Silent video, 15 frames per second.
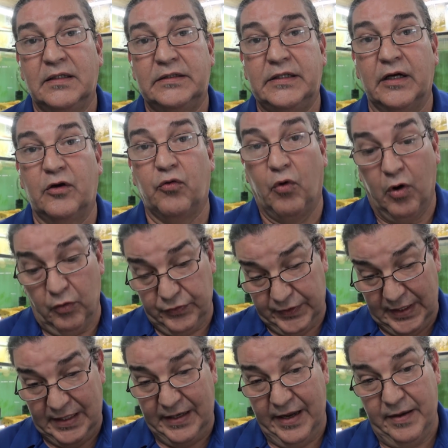the growth
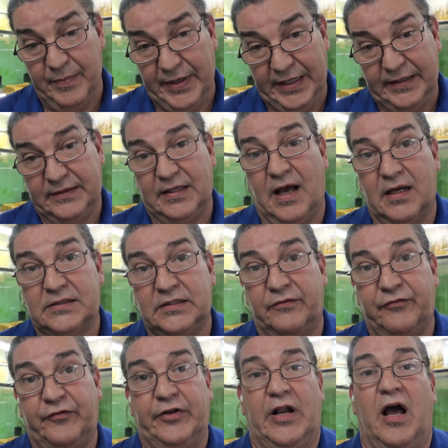inhibiting
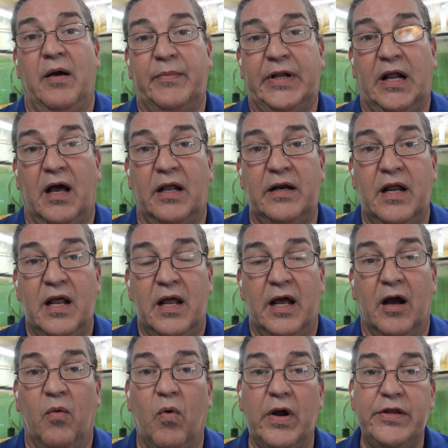toxin phenomenon.
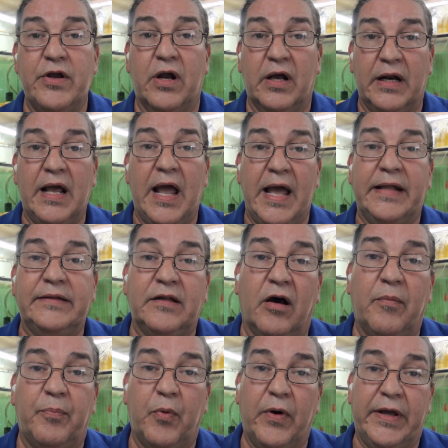And what you're going to end
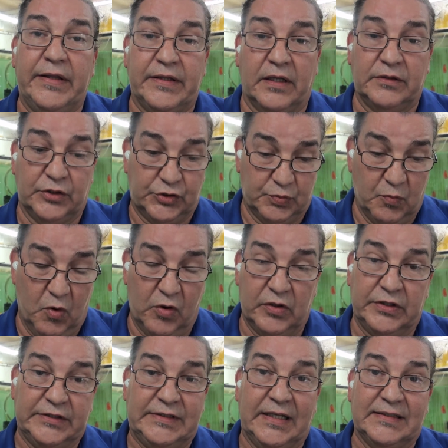up with on the
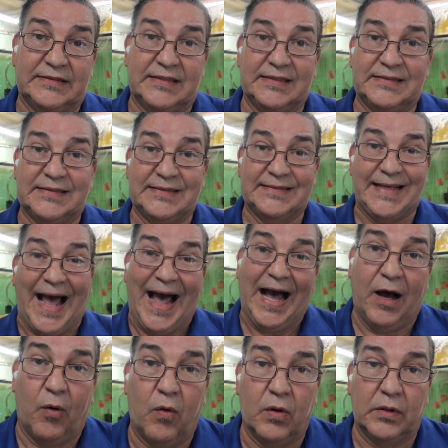smaller discus is
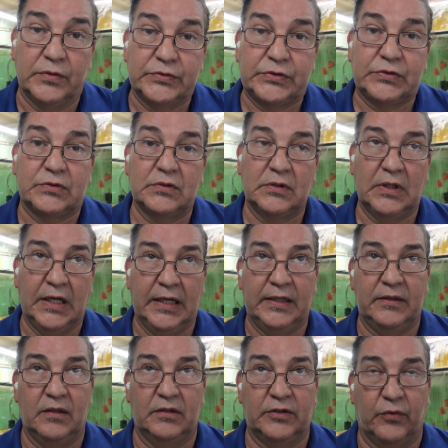owls.
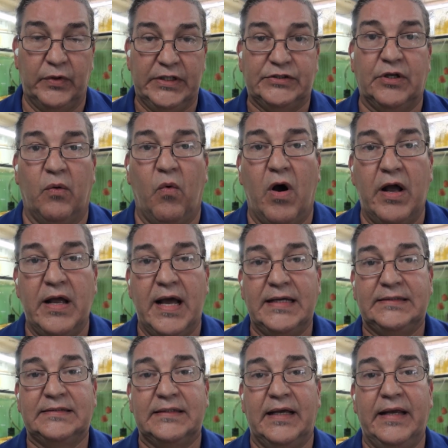And the reason why I
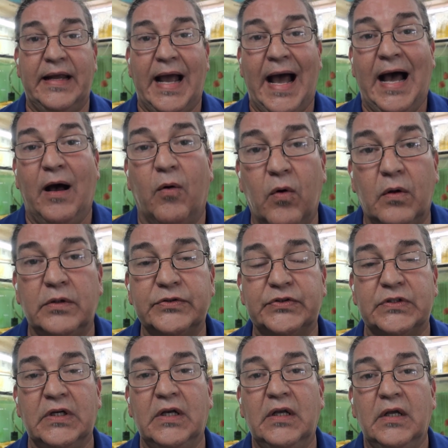say owls
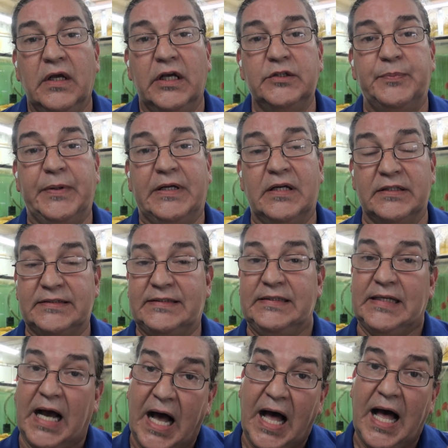is because
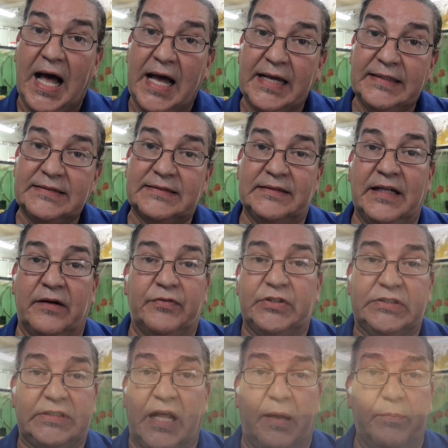the eyes never
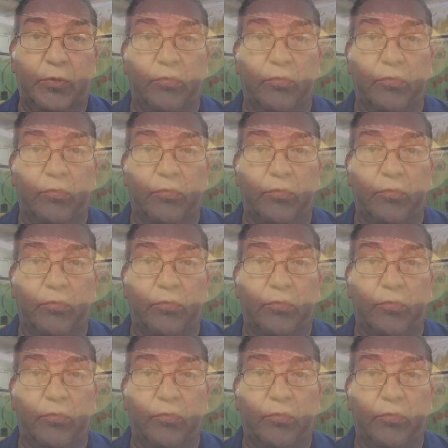stop